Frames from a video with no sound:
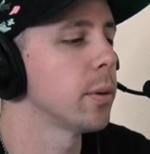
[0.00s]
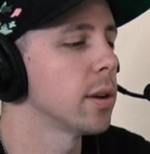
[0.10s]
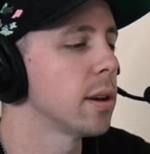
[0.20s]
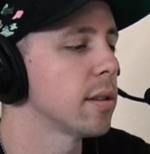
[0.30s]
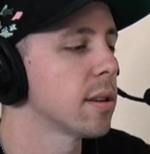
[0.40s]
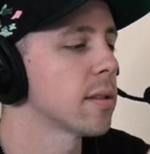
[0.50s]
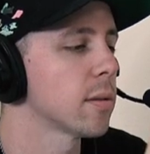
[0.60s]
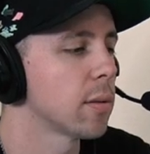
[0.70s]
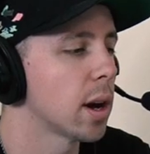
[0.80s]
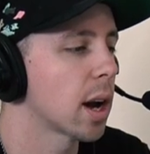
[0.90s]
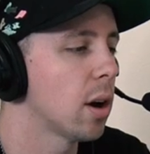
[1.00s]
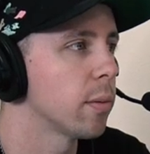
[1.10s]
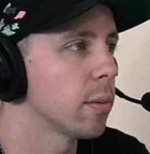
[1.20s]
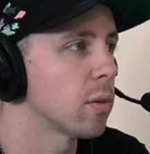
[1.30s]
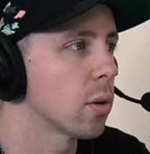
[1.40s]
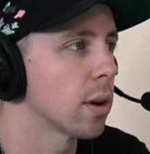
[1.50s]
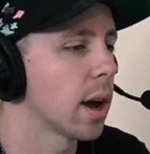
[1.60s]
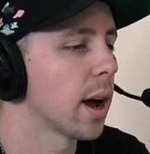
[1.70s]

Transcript: building since I got home from tour.